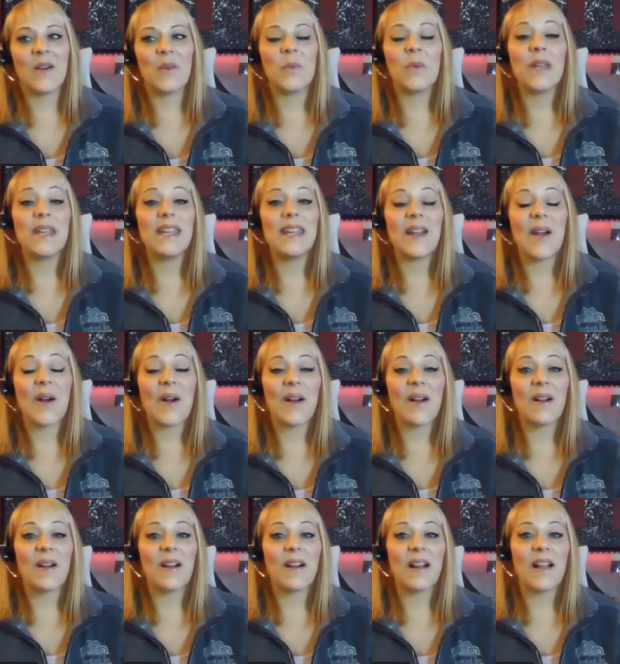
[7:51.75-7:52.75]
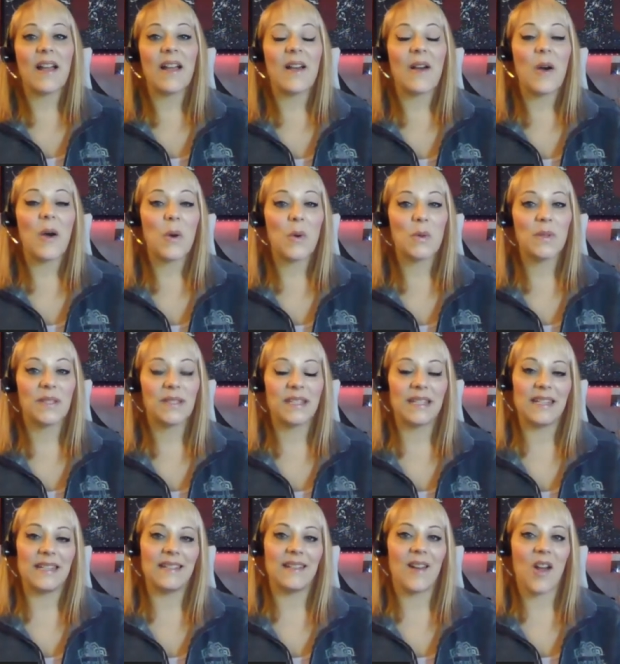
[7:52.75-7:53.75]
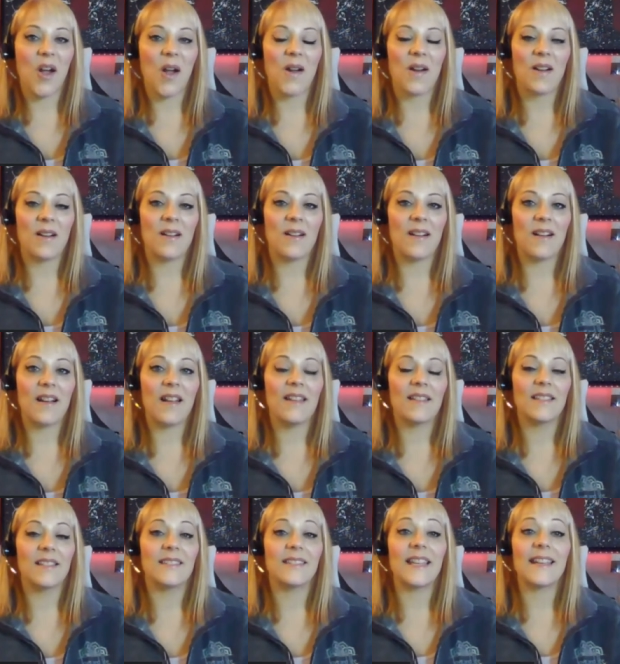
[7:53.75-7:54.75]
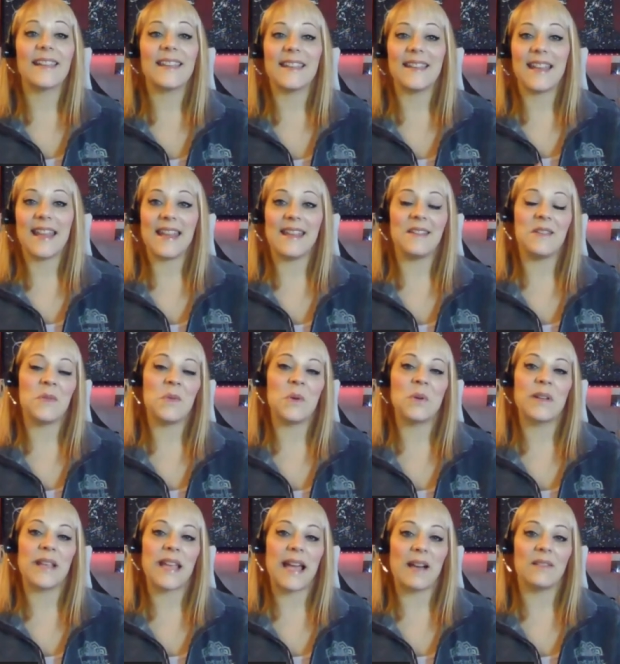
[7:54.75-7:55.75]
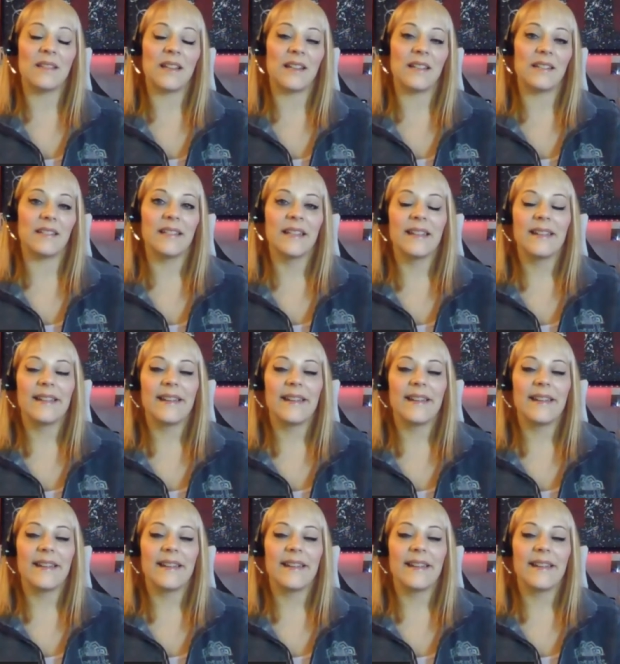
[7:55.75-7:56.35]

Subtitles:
We are hosting our second annual gala.